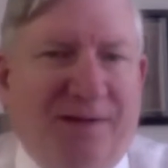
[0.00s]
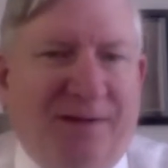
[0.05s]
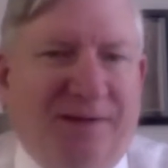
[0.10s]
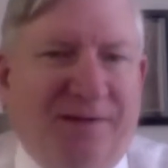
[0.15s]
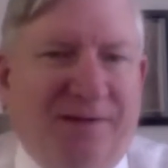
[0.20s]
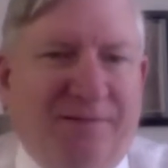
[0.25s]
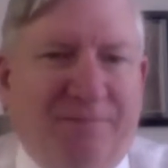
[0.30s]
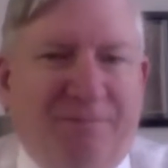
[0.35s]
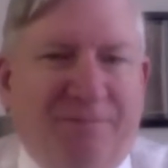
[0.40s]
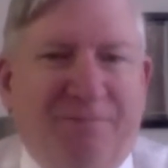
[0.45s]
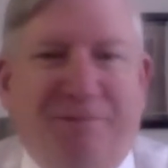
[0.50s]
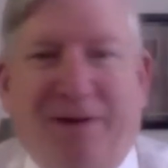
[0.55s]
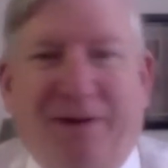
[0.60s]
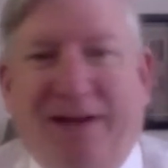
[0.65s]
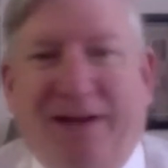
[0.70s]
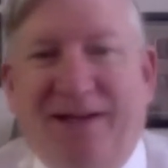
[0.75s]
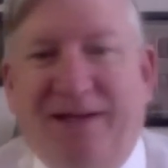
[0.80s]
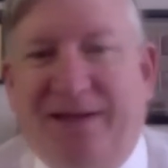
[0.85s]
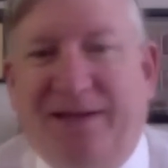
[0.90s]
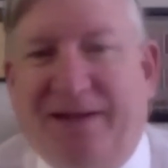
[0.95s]
fight
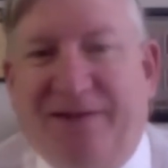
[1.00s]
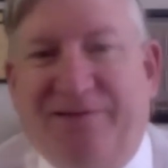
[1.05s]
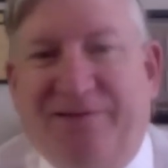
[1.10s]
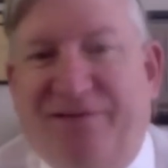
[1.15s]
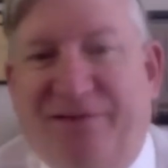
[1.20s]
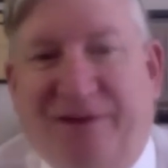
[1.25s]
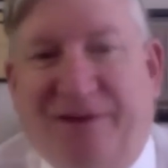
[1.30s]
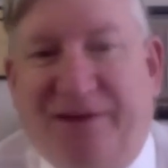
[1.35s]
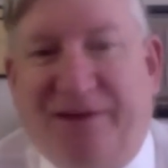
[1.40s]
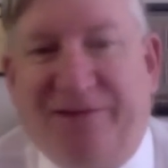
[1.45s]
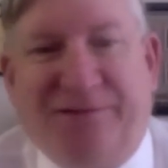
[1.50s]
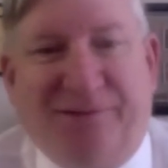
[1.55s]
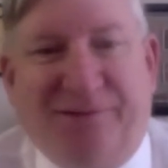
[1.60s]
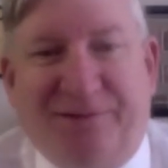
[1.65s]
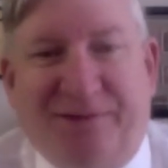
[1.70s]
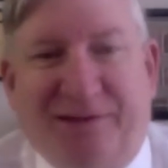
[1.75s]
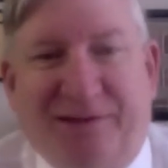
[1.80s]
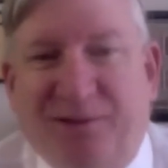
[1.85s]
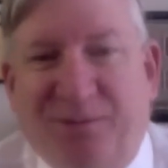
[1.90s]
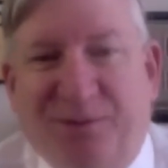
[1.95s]
against this or
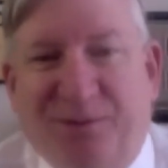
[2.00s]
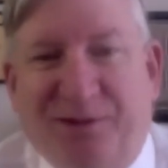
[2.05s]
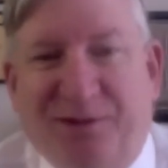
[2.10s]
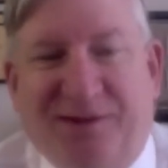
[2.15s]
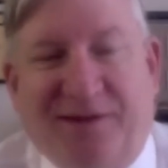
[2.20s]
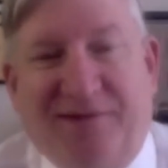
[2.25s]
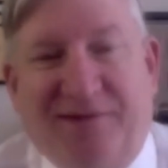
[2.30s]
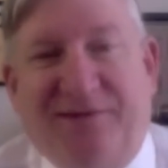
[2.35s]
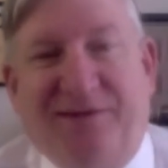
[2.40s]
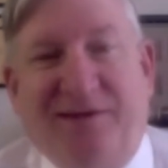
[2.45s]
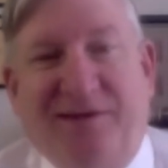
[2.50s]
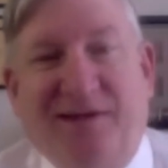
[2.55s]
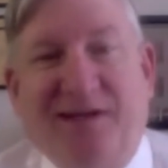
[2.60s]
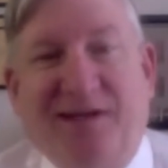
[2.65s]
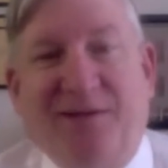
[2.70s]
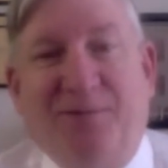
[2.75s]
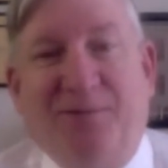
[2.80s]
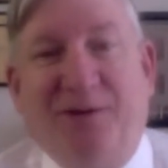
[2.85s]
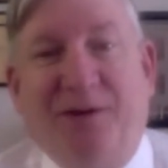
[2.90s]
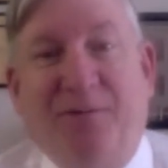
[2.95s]
deal with this in any
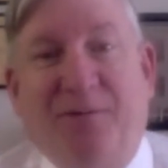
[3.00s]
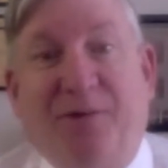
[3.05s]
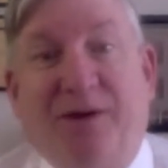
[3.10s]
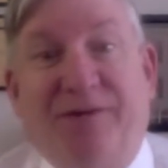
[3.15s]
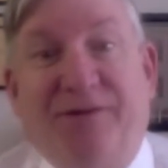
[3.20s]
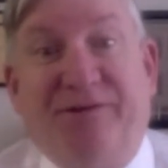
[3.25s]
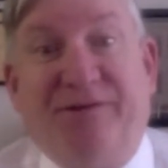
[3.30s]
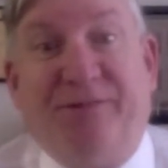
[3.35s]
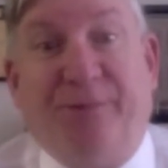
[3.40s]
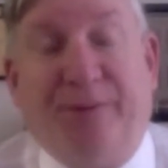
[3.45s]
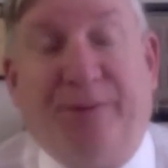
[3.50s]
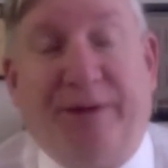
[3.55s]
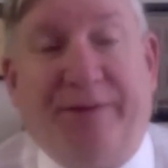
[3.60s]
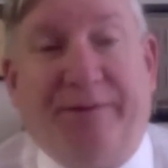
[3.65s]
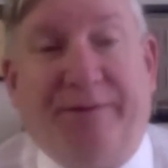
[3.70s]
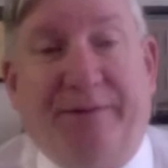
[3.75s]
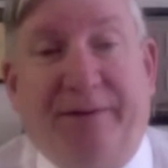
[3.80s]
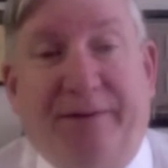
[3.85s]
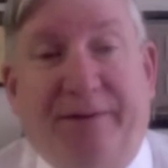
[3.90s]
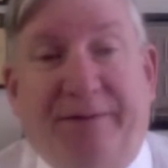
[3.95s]
way
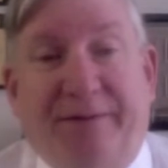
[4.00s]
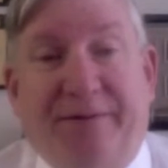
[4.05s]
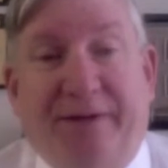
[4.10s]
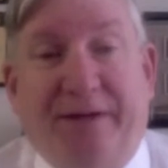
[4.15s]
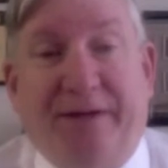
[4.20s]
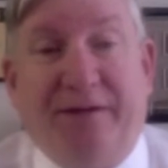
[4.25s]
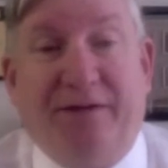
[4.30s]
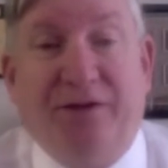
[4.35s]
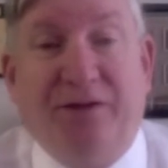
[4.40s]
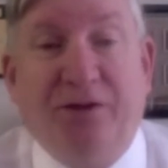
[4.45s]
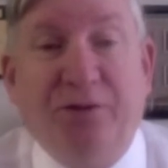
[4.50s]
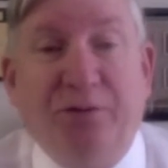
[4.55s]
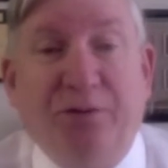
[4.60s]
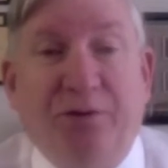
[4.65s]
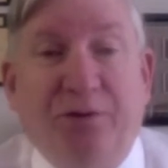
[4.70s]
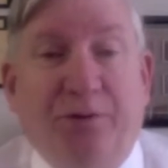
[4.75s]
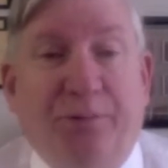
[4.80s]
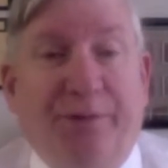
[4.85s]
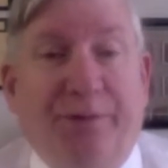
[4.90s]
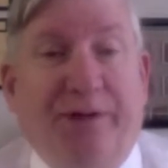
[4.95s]
whatsoever other than you
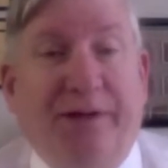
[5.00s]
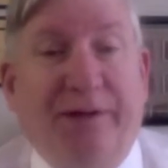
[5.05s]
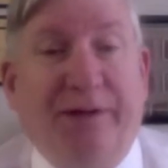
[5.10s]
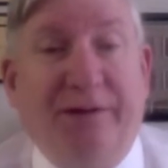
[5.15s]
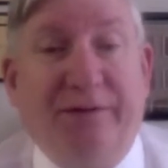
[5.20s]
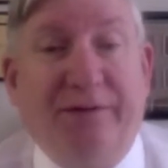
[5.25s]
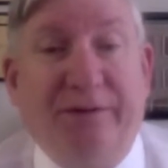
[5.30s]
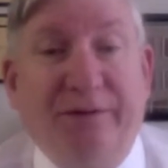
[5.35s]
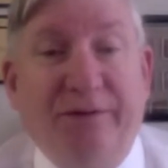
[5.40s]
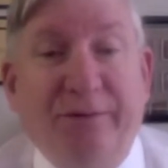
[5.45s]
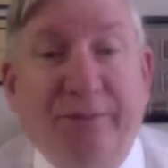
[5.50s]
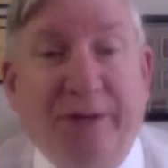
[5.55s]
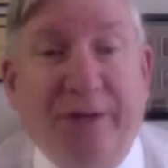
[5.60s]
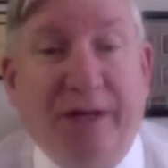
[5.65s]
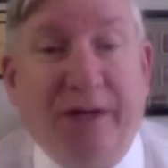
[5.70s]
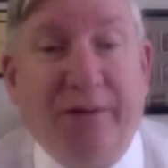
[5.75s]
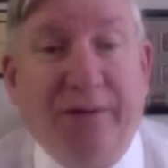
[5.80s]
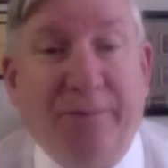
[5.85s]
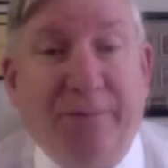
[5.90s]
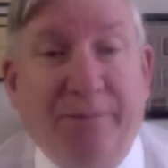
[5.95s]
go in and you
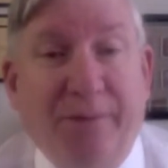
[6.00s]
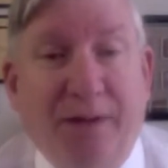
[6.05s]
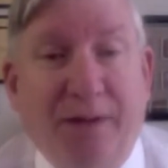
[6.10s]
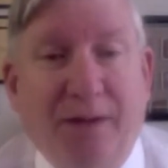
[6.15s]
get them